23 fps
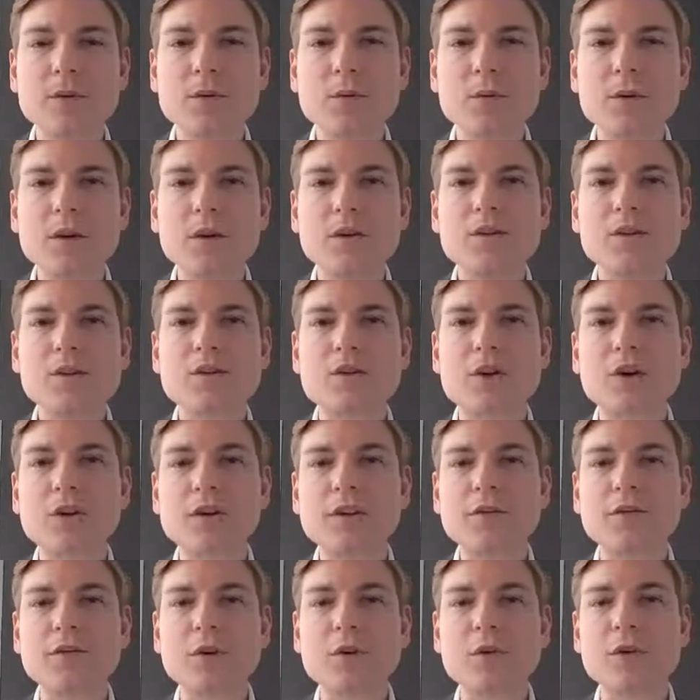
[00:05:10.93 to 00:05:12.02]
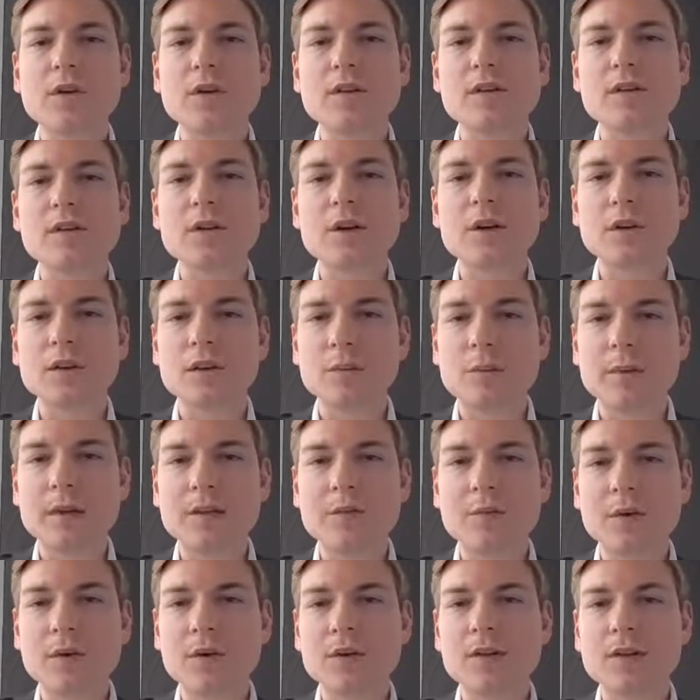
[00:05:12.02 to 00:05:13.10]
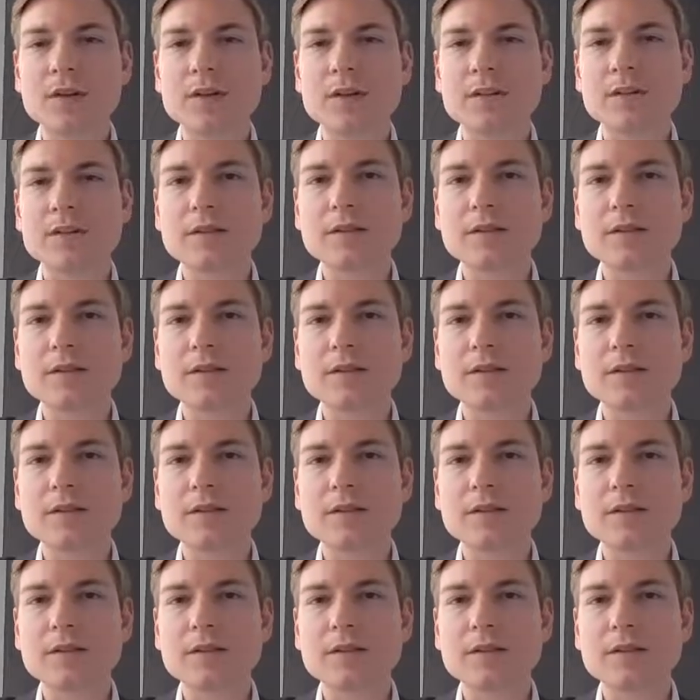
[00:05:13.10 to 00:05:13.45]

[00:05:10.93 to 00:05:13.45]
we are strongly focused on the mid-market.